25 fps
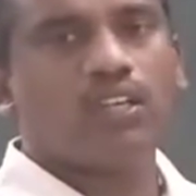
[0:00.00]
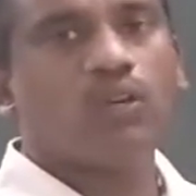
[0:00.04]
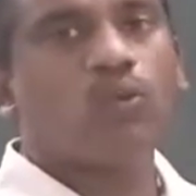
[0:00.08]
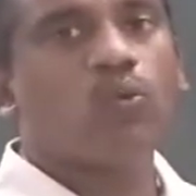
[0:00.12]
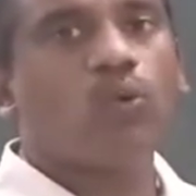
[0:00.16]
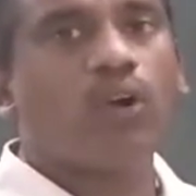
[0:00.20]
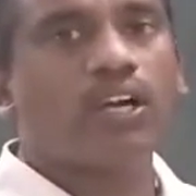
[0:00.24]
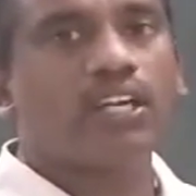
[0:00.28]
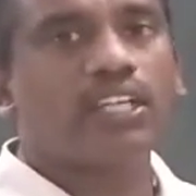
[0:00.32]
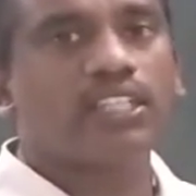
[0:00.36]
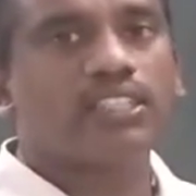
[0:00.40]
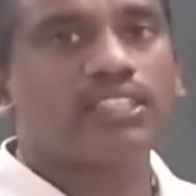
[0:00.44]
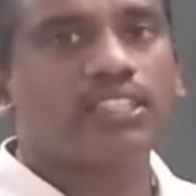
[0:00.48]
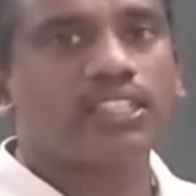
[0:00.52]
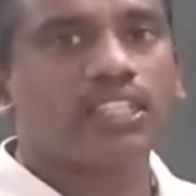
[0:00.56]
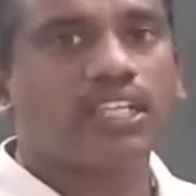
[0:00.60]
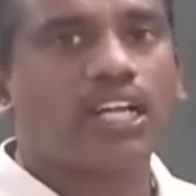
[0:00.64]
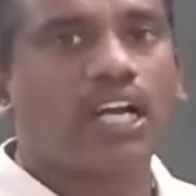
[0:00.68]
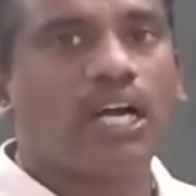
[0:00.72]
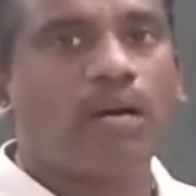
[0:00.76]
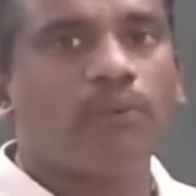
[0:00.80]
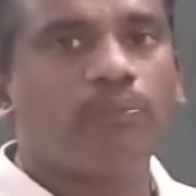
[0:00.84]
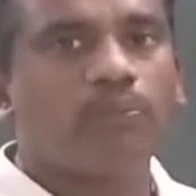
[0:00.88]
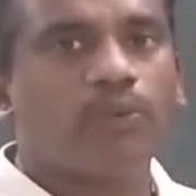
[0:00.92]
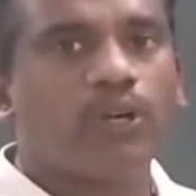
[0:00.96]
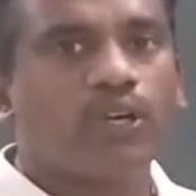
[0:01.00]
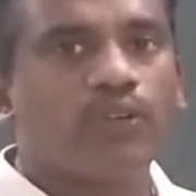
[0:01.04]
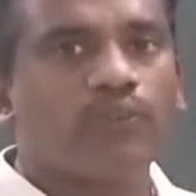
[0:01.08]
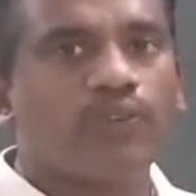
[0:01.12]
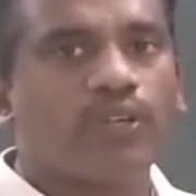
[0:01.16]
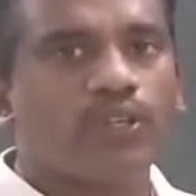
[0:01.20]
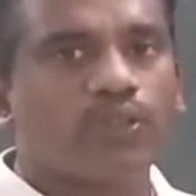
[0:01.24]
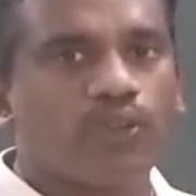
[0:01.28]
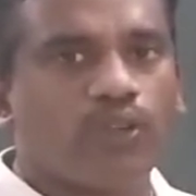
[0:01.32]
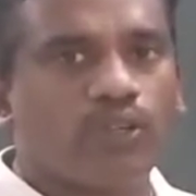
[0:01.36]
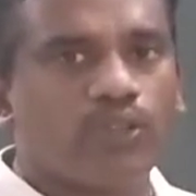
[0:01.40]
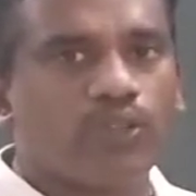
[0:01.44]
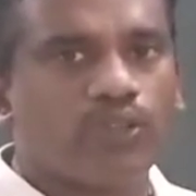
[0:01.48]
What is the compound we
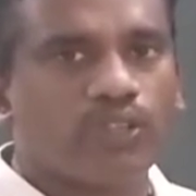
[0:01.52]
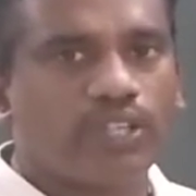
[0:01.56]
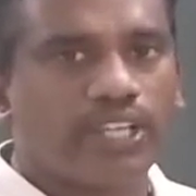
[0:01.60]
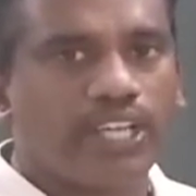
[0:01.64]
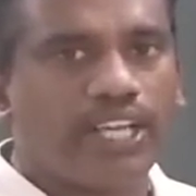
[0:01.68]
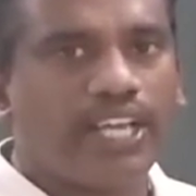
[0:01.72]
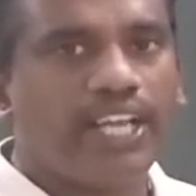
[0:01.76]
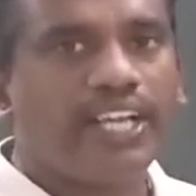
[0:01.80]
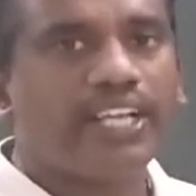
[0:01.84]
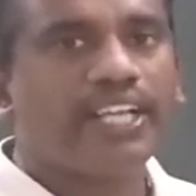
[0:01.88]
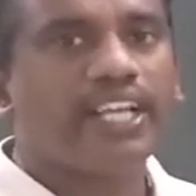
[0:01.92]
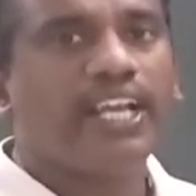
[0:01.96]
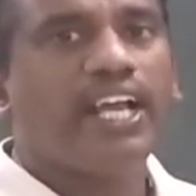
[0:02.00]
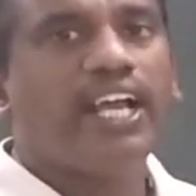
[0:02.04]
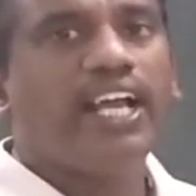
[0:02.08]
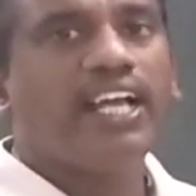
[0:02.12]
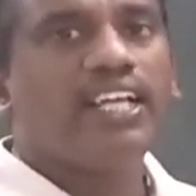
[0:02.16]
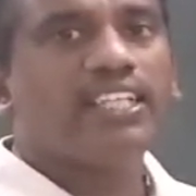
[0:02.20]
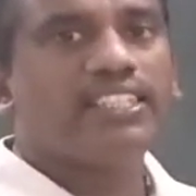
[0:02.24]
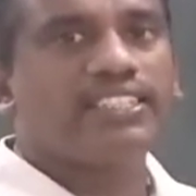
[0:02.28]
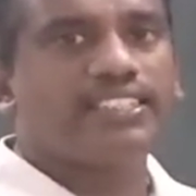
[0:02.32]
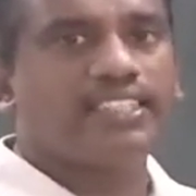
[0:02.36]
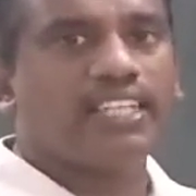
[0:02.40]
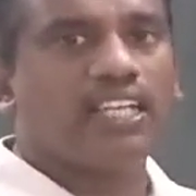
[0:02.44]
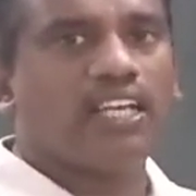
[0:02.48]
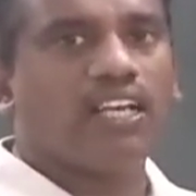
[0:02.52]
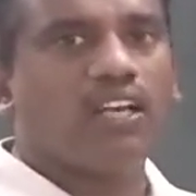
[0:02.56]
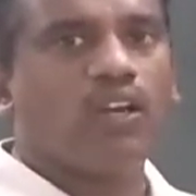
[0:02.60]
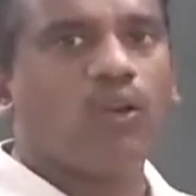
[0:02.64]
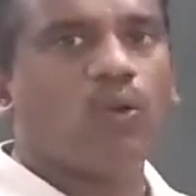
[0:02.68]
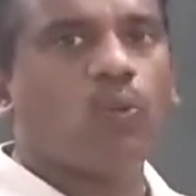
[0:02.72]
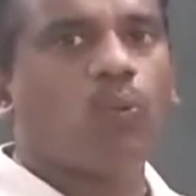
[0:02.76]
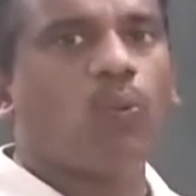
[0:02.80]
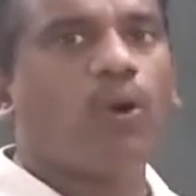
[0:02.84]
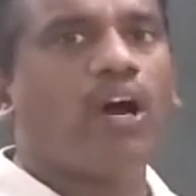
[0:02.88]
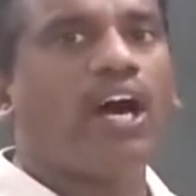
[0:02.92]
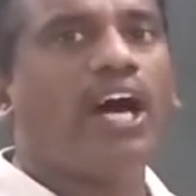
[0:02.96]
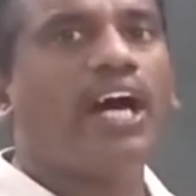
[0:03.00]
are going to take?
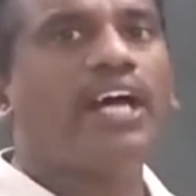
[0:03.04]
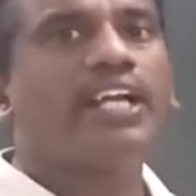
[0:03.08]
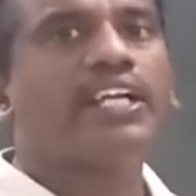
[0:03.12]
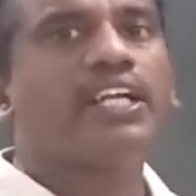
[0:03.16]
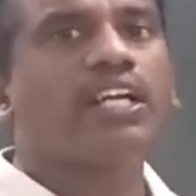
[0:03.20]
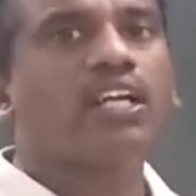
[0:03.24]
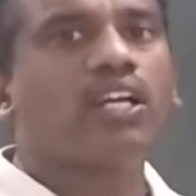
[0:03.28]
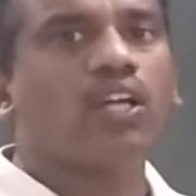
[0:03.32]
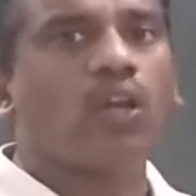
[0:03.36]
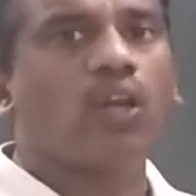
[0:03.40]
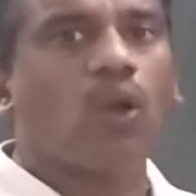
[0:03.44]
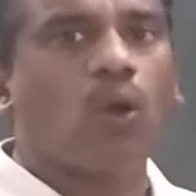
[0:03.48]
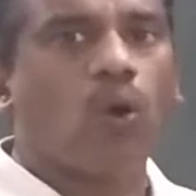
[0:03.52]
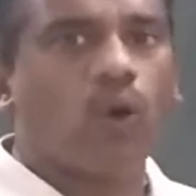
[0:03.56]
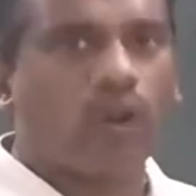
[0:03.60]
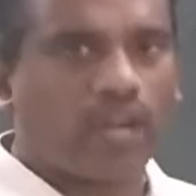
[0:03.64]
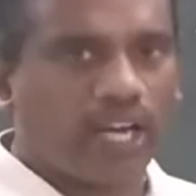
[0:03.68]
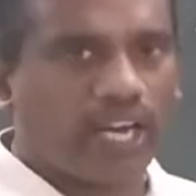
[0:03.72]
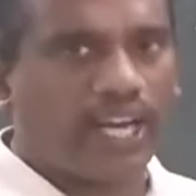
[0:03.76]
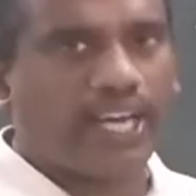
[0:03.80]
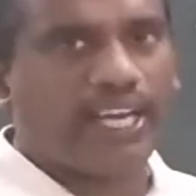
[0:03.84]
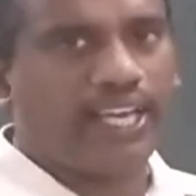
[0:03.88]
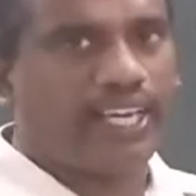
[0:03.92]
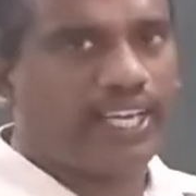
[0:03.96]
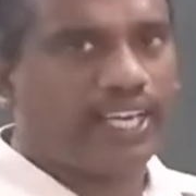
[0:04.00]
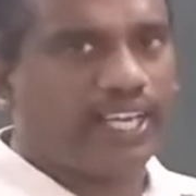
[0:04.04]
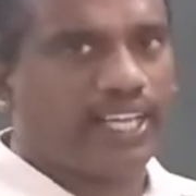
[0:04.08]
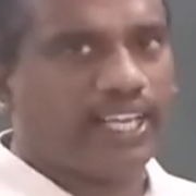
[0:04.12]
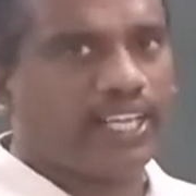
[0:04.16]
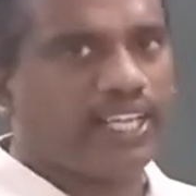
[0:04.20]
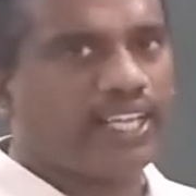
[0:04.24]
Silver chloride.